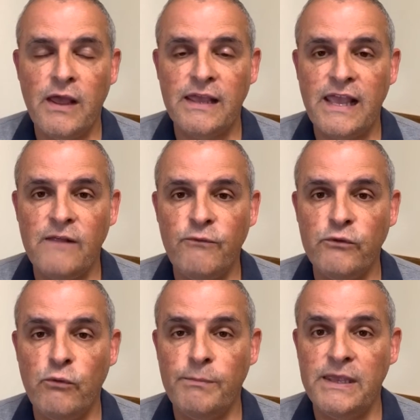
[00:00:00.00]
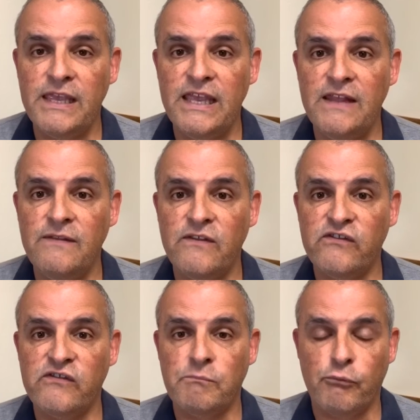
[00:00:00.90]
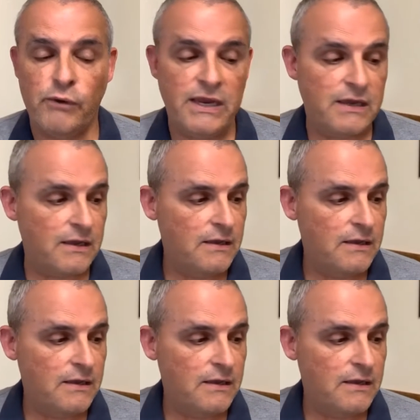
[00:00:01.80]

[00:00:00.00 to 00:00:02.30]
California will be in the spring.